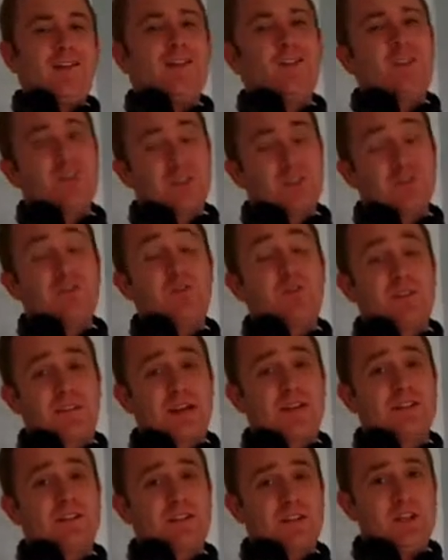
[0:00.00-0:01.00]
there's a good
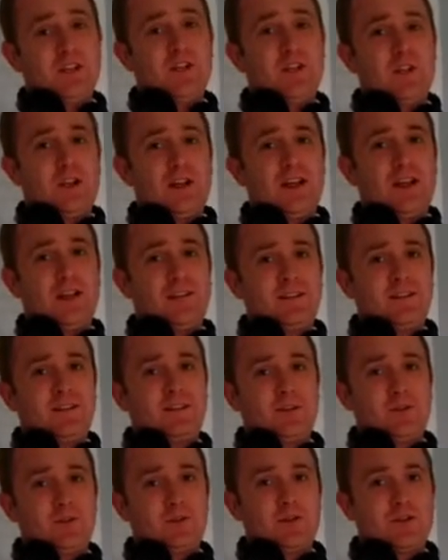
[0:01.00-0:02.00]
chance that you're going to get
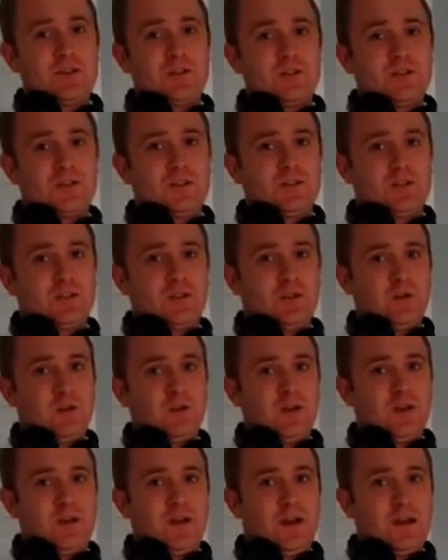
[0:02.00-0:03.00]
distortion if you just
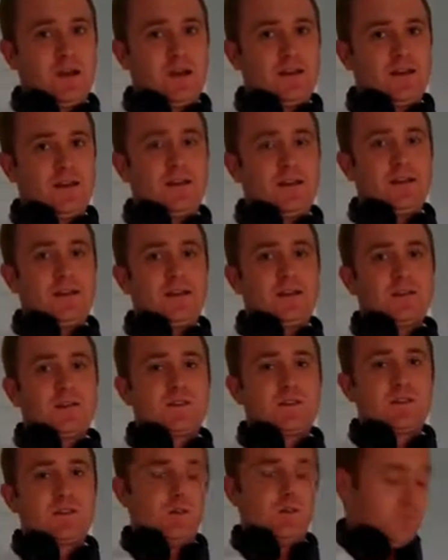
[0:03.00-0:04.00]
look on the light.
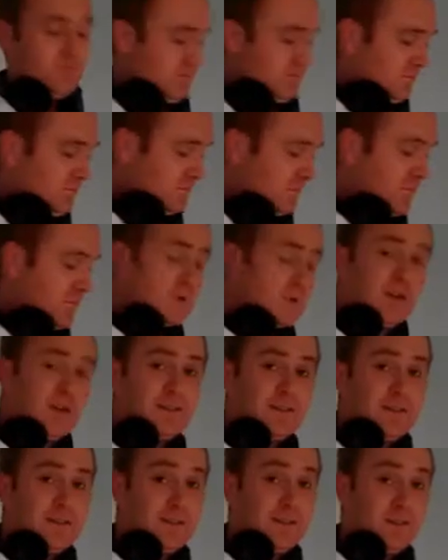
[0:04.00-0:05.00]
So
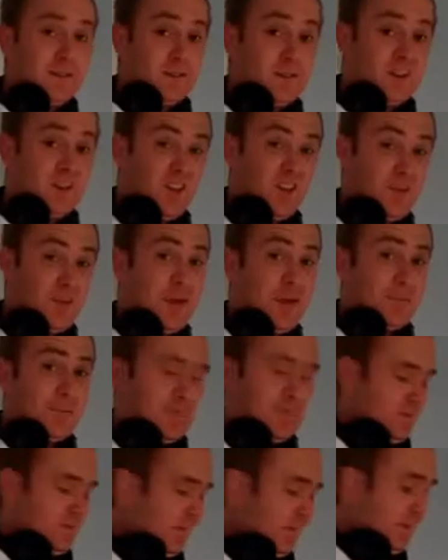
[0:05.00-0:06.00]
check the cube
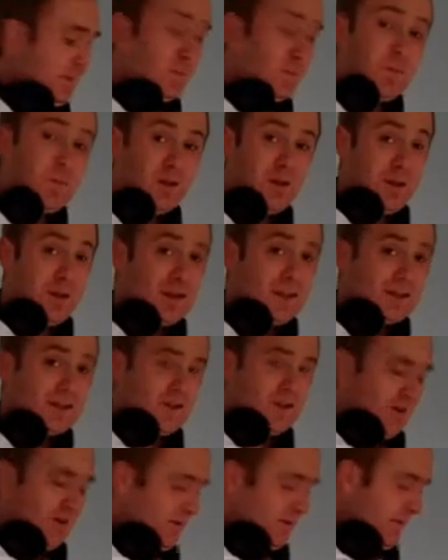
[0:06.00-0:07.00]
amp, plug a
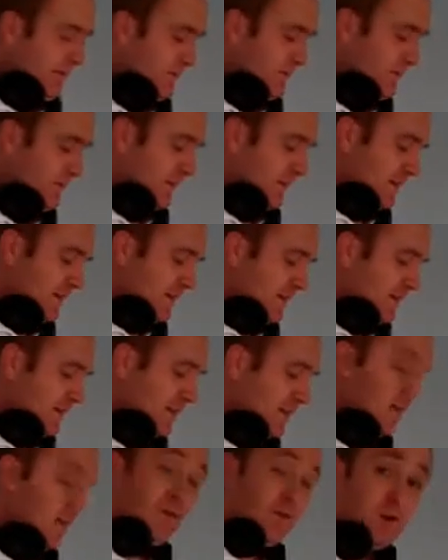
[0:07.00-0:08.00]
guitar in,
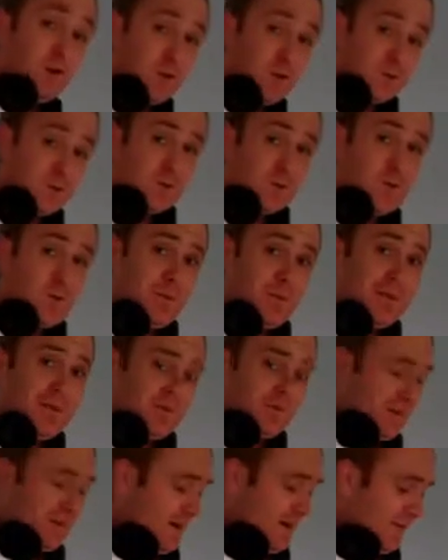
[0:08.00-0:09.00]
set the volume to
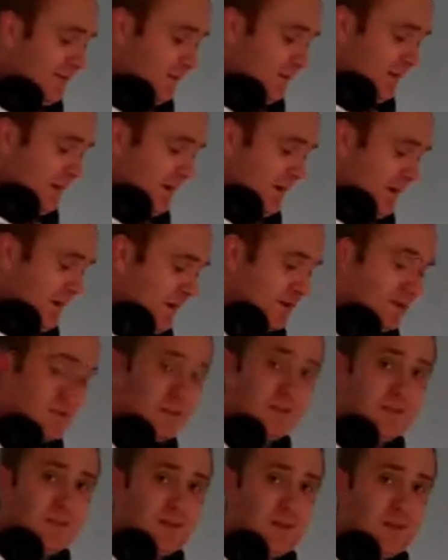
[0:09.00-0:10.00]
about the level that I
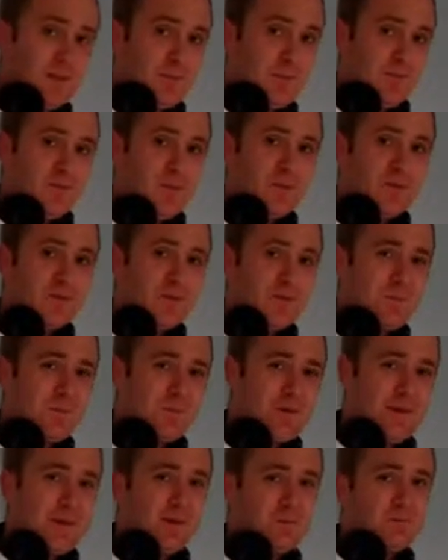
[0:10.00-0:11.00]
showed you there before. It's
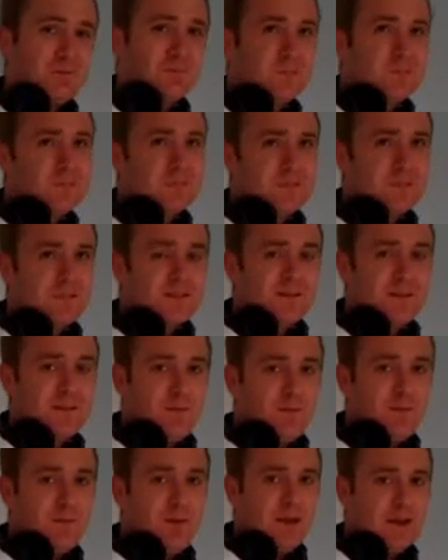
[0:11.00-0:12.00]
about
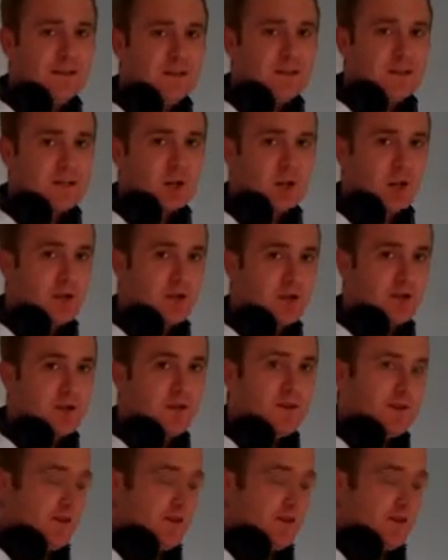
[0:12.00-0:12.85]
7 or 8 o'clock.